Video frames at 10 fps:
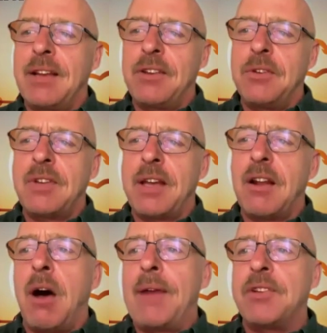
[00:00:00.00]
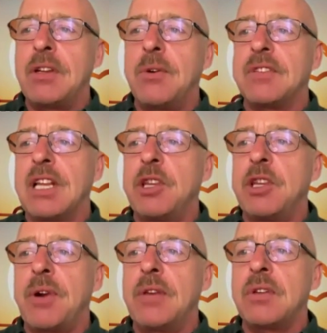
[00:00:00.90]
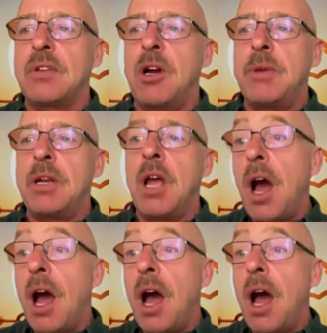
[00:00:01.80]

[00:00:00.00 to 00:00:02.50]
like you said, all we have to do is live in the present moment.